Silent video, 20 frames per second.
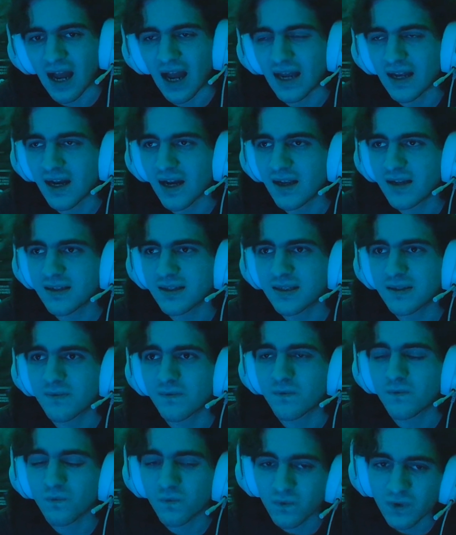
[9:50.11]
I got
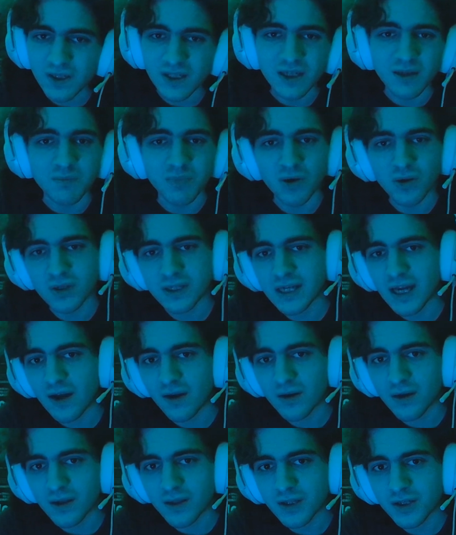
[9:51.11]
really burnt
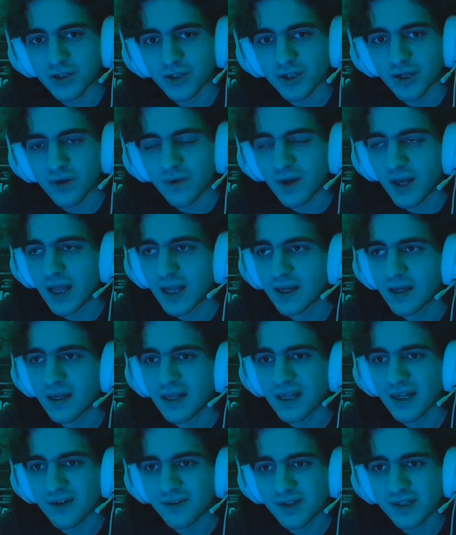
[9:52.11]
out on the show, and
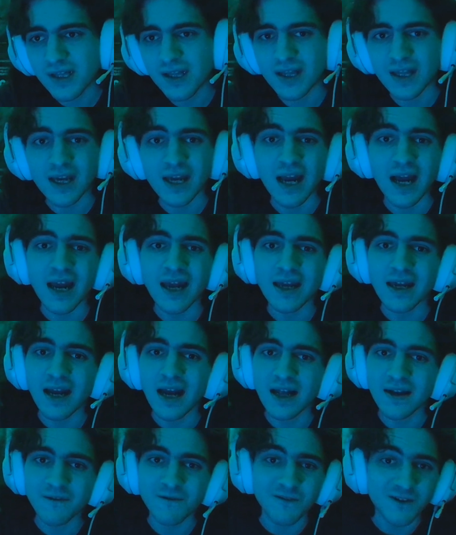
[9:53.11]
here's the thing, I
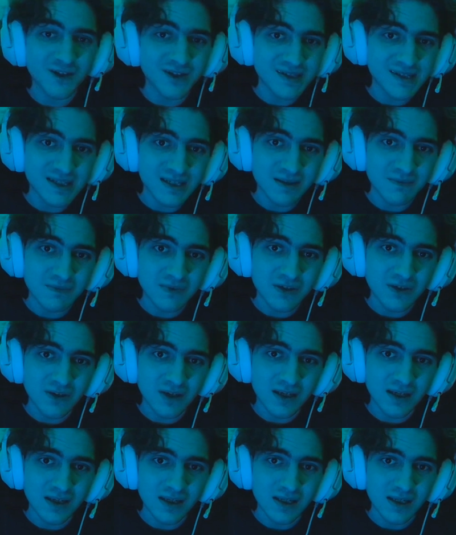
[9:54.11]
kind of fell asleep
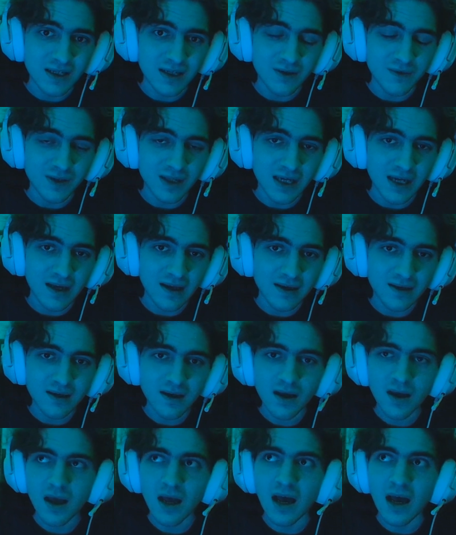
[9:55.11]
during near the end.